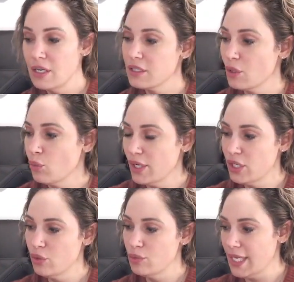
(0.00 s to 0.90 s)
So when
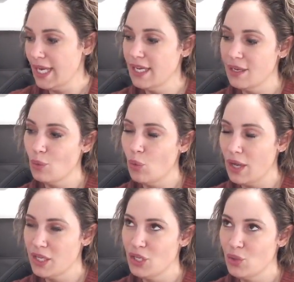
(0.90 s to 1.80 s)
you take
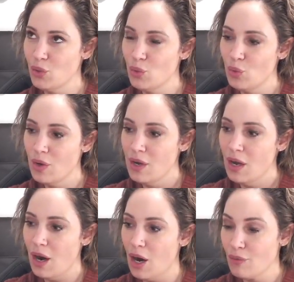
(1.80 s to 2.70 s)
what you
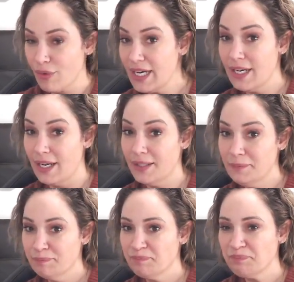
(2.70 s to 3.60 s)
are reading